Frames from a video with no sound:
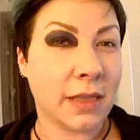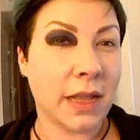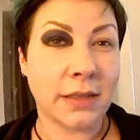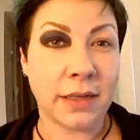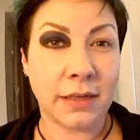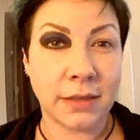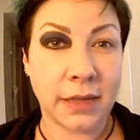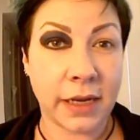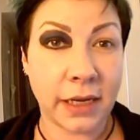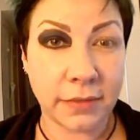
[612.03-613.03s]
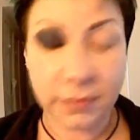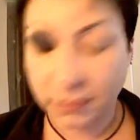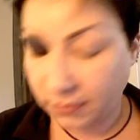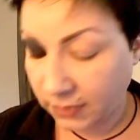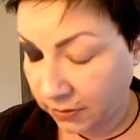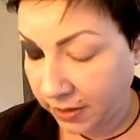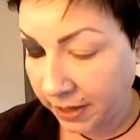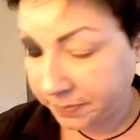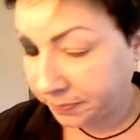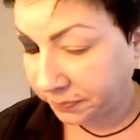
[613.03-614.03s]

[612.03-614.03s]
That is insane. Okay.